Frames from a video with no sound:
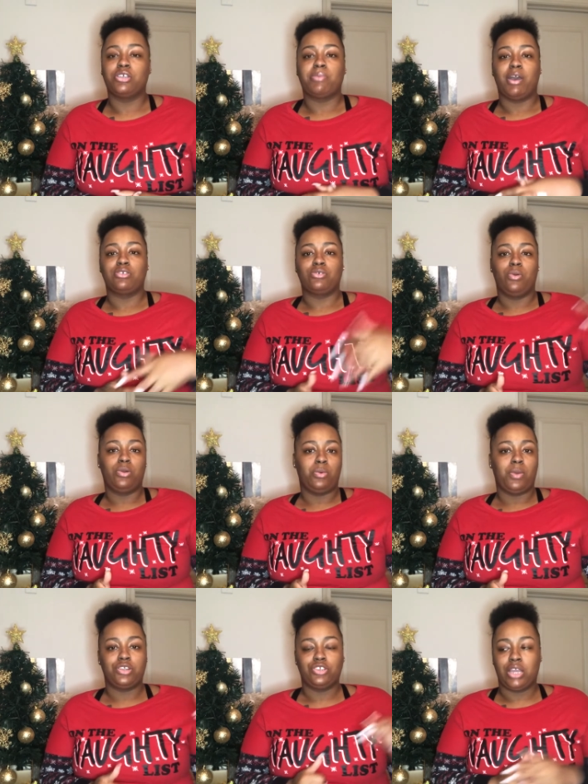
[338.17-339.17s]
spouse going to
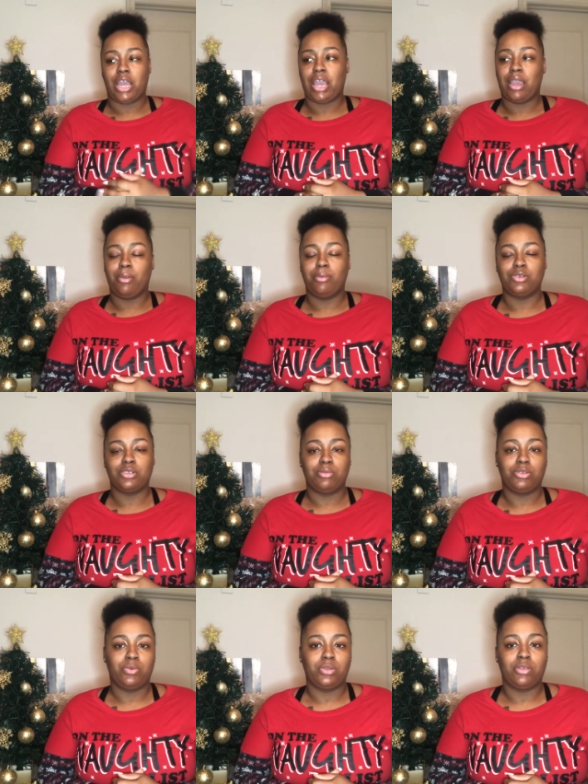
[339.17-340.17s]
watch a game or
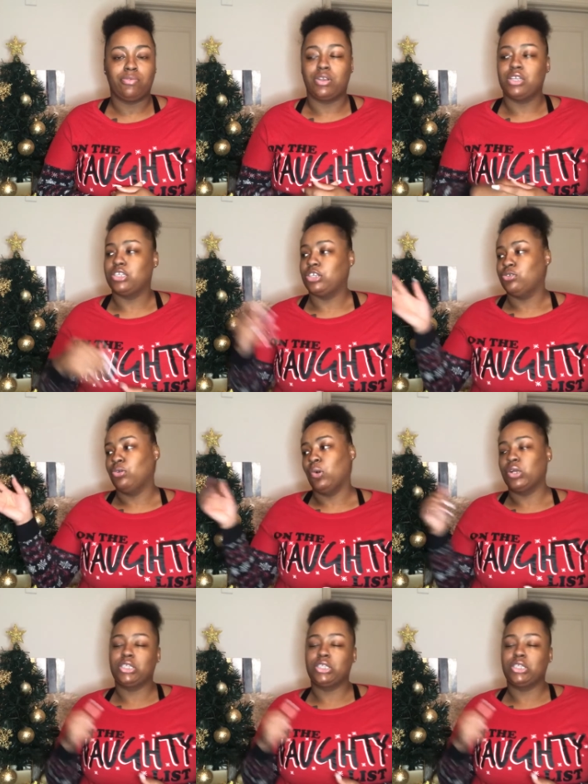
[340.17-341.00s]
something with their friends and you going